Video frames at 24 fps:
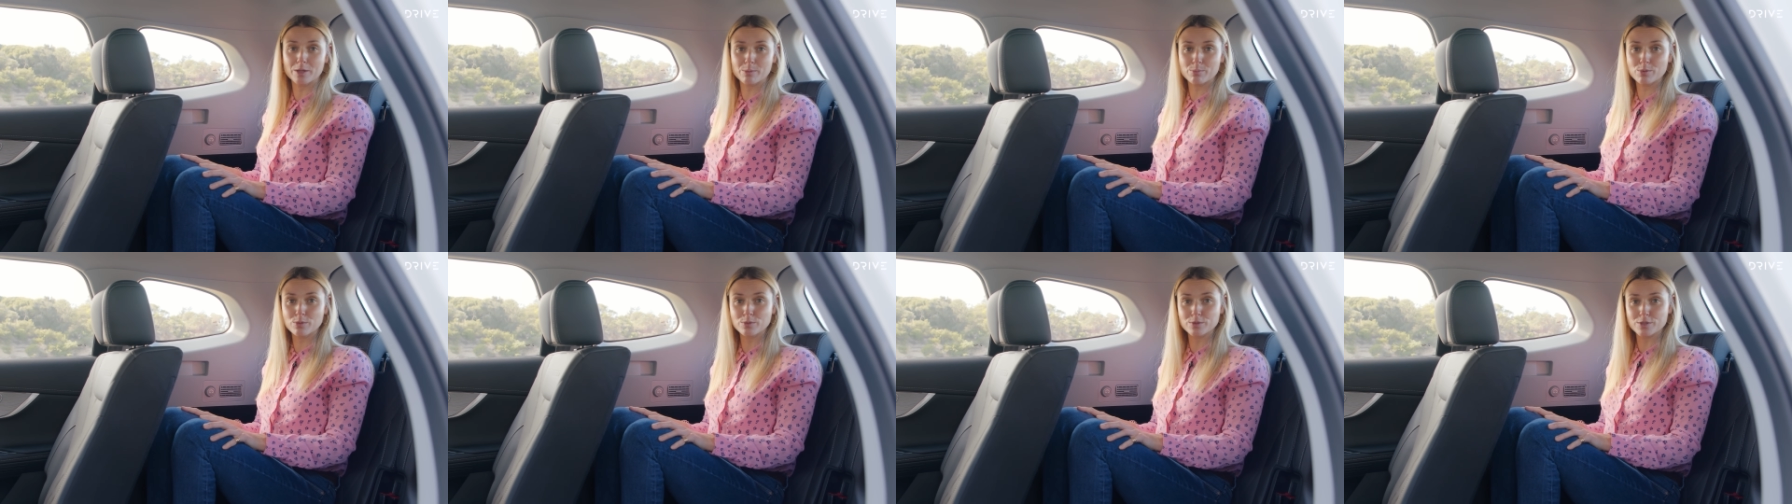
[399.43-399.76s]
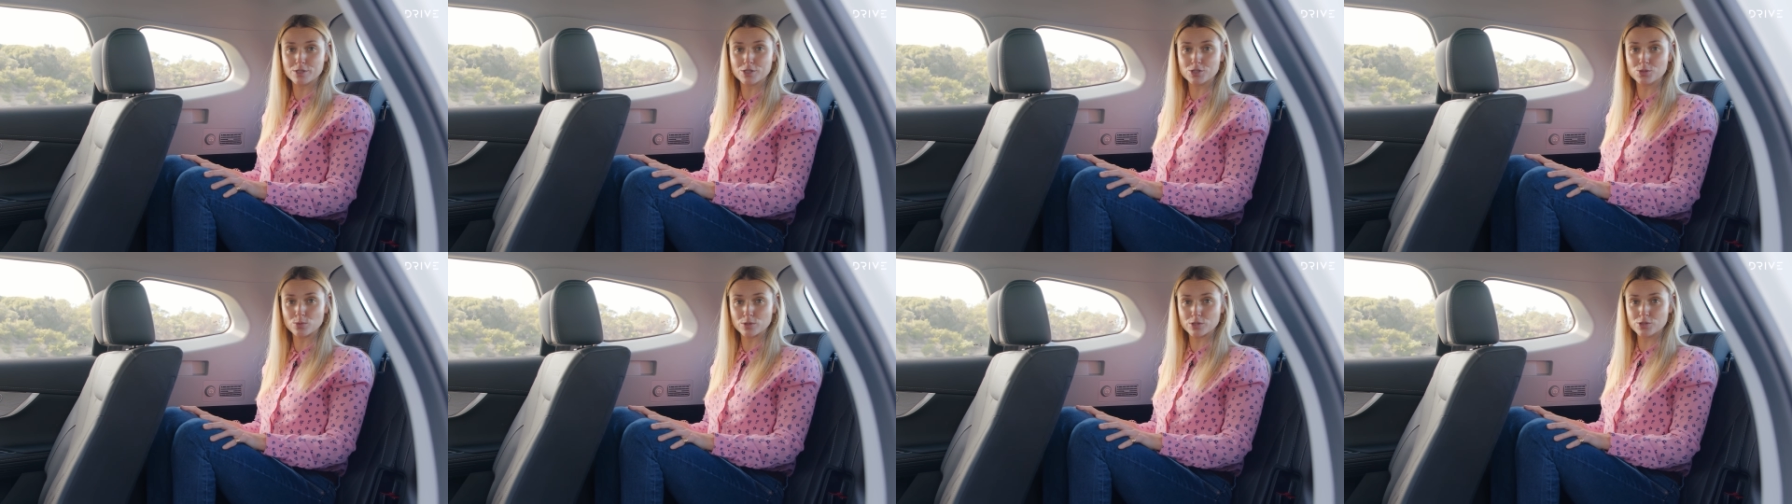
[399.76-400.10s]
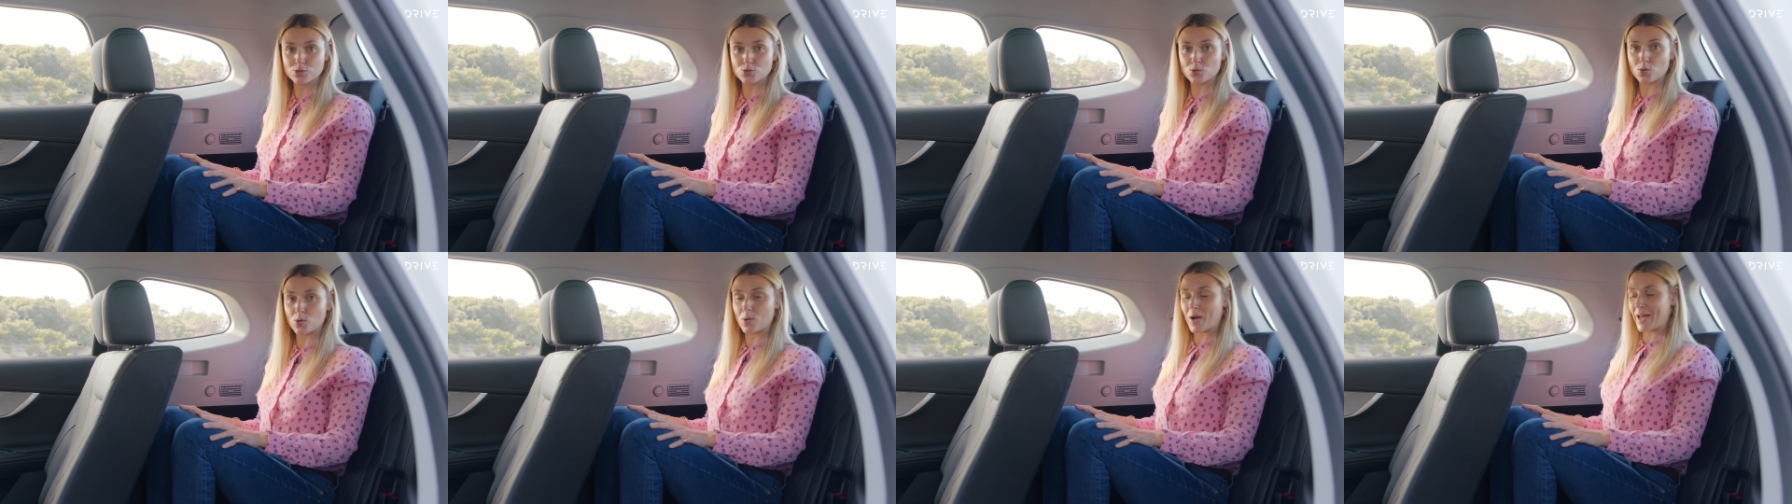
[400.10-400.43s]
that pulls the short
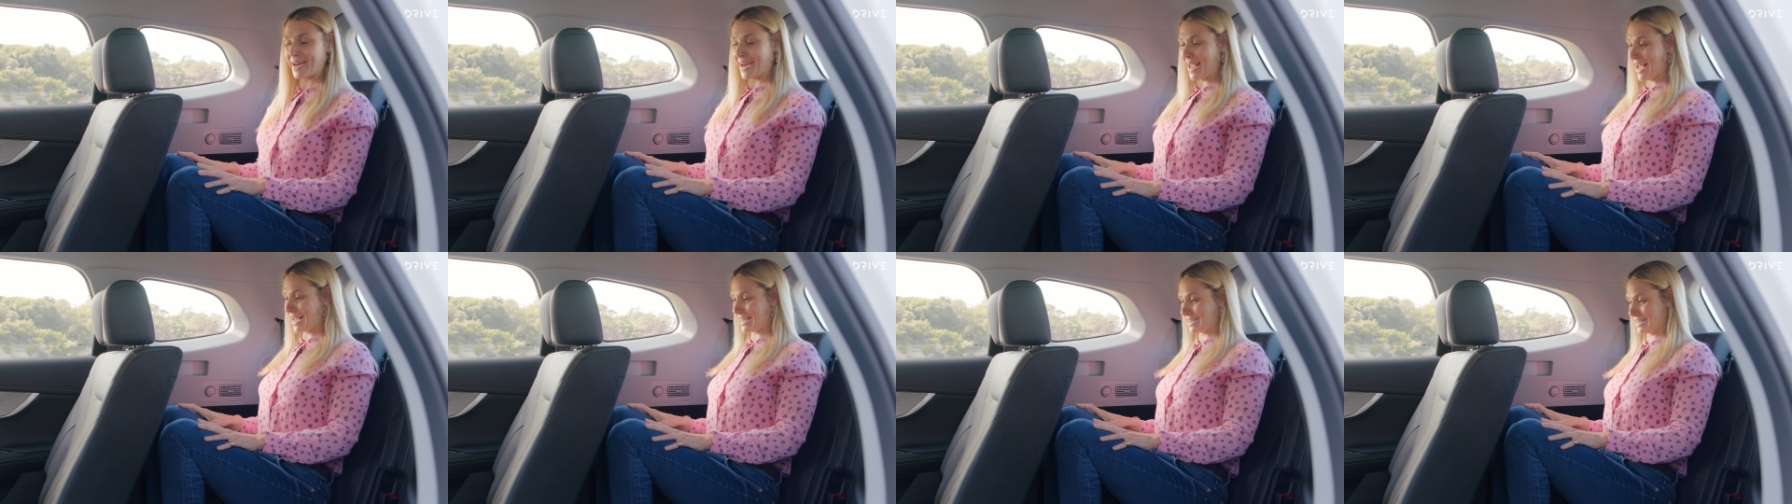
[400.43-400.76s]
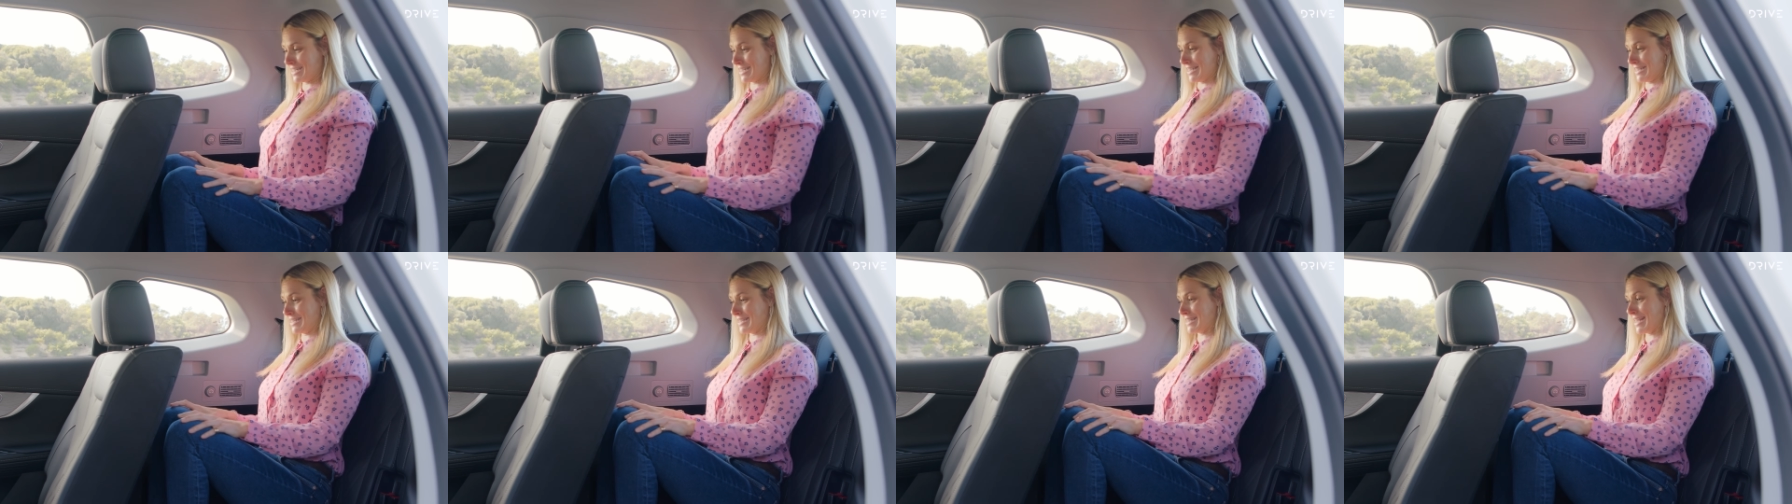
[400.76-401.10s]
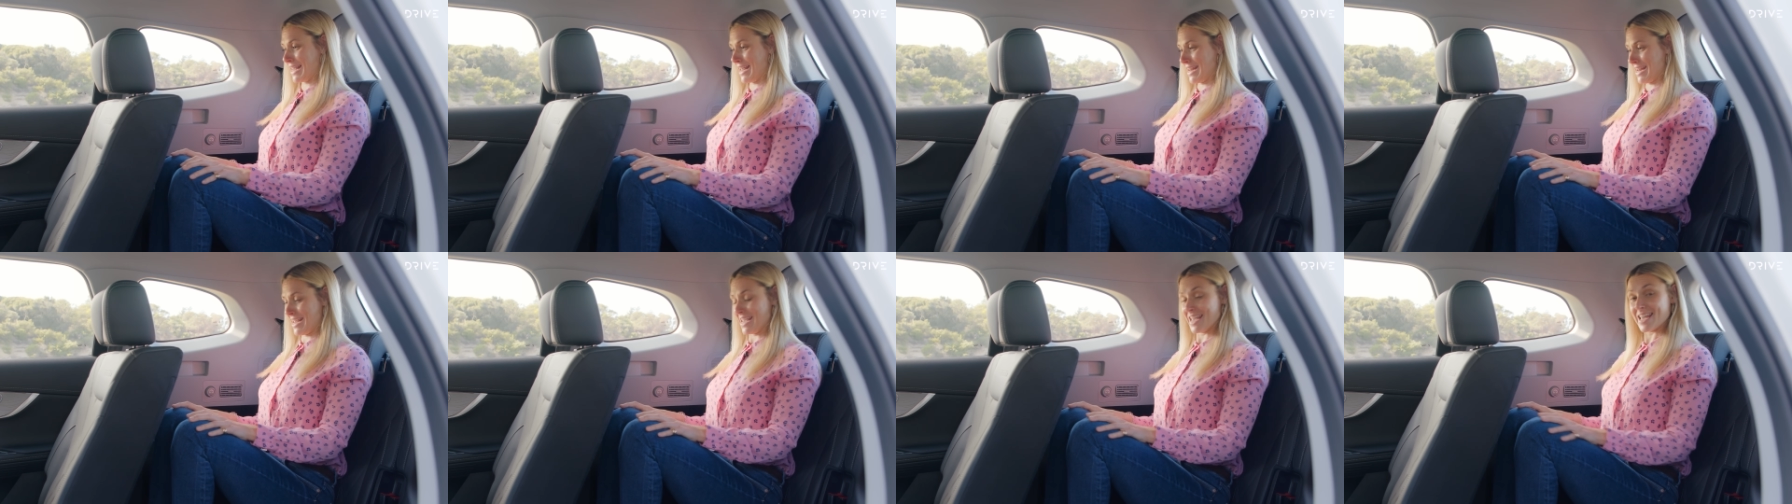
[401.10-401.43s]
straw and has to
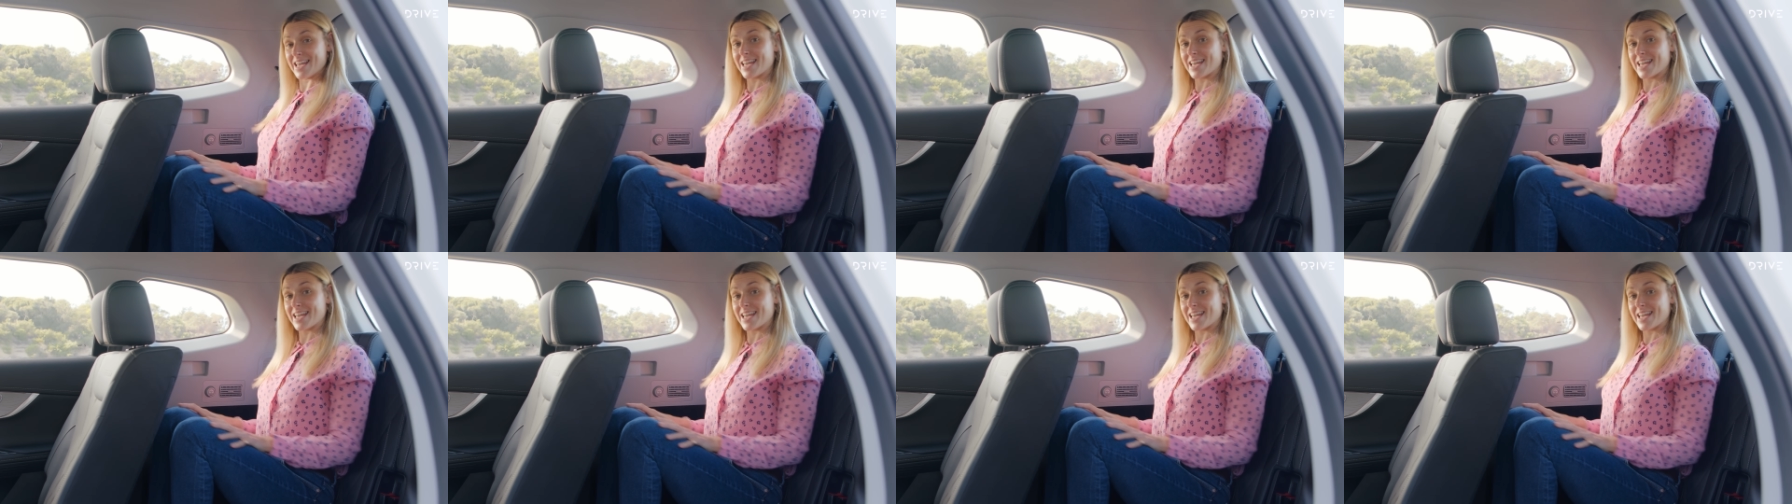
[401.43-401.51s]
sit